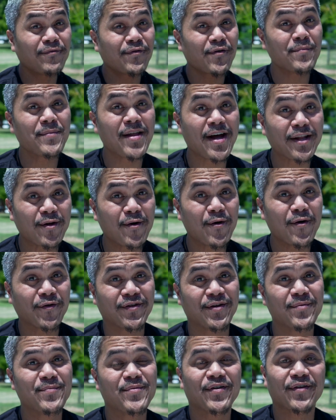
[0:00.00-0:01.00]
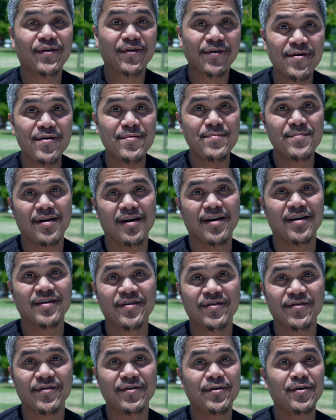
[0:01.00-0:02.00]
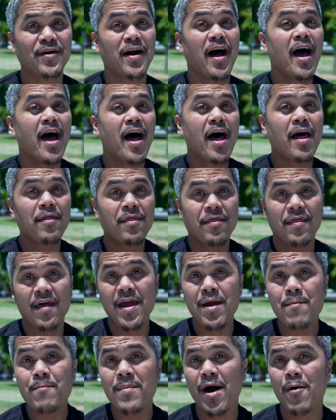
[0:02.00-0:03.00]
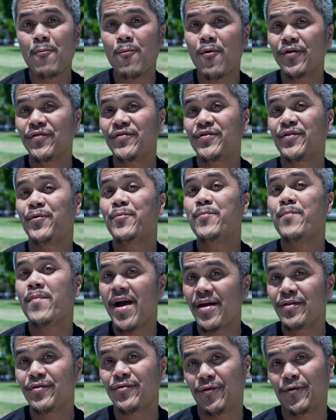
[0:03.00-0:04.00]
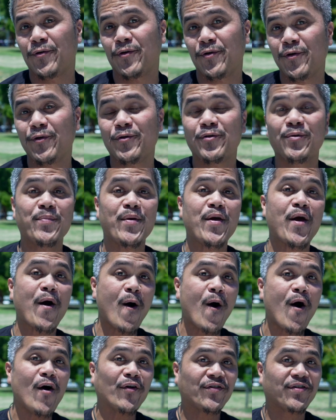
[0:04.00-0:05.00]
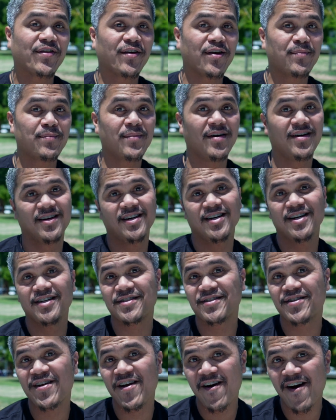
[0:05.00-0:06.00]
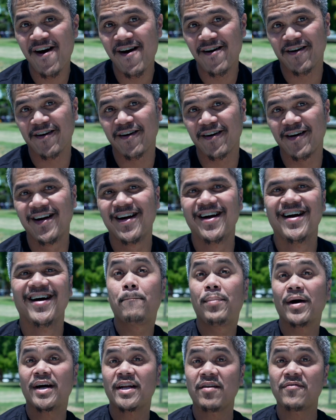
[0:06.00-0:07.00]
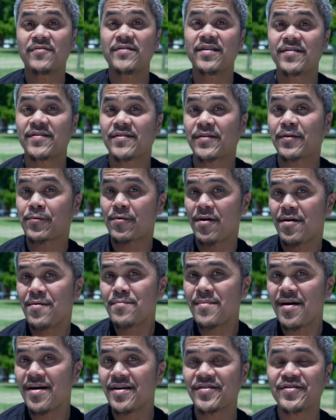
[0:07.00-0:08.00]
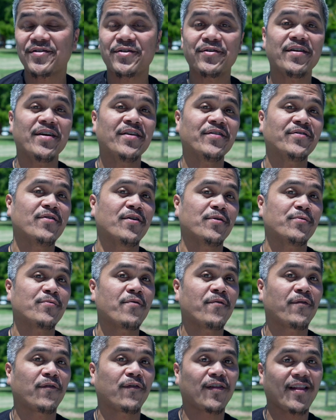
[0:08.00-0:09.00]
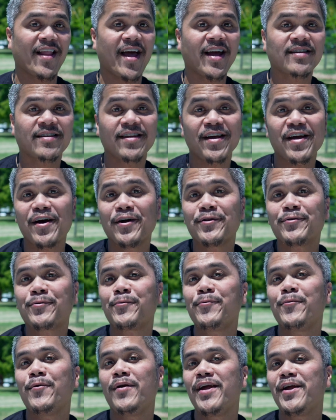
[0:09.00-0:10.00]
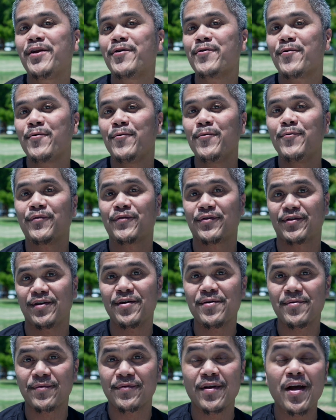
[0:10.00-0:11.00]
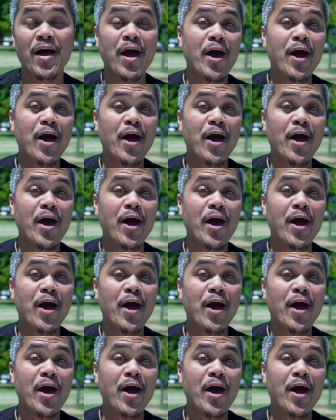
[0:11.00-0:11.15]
from that awesome Scrum Master, they might want to mentor you to be awesome as they are. But if the Scrum Master is not reflecting a true leader who serves,